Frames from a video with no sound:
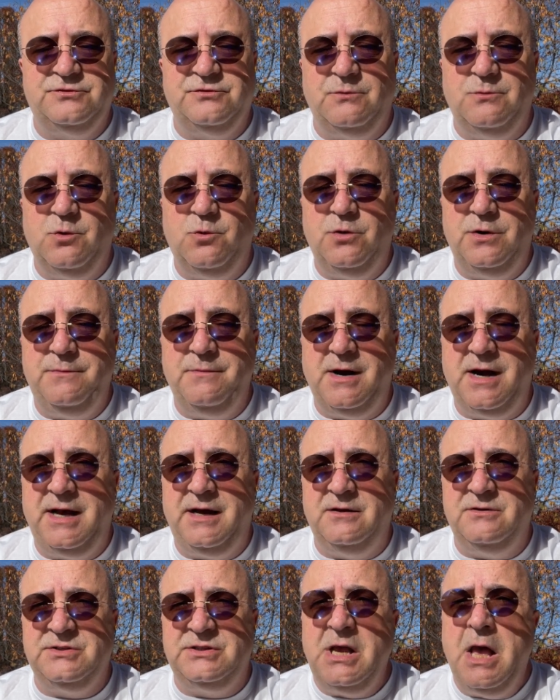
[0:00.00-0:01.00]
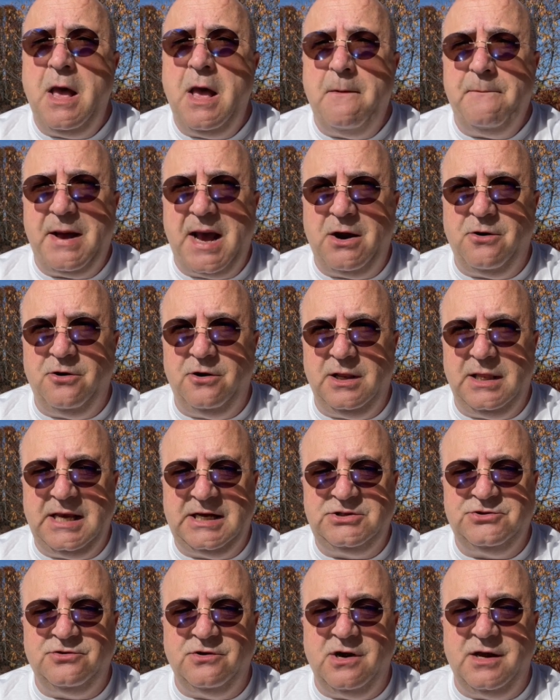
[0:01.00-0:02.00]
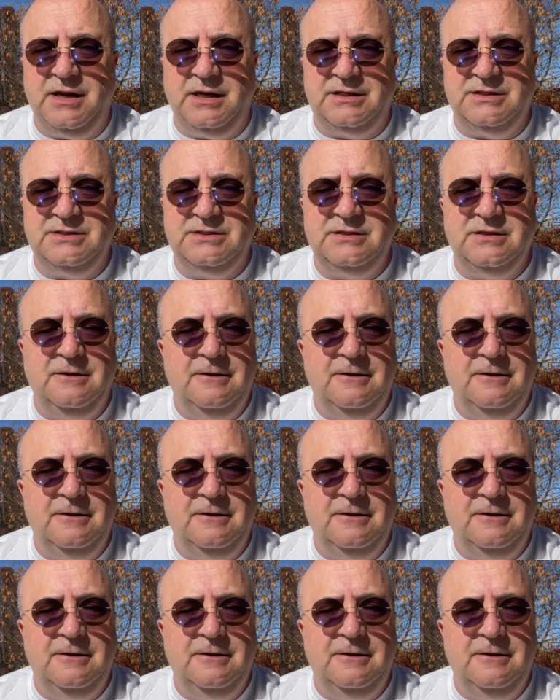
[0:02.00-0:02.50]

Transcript: from Hoymiles Power Electronics.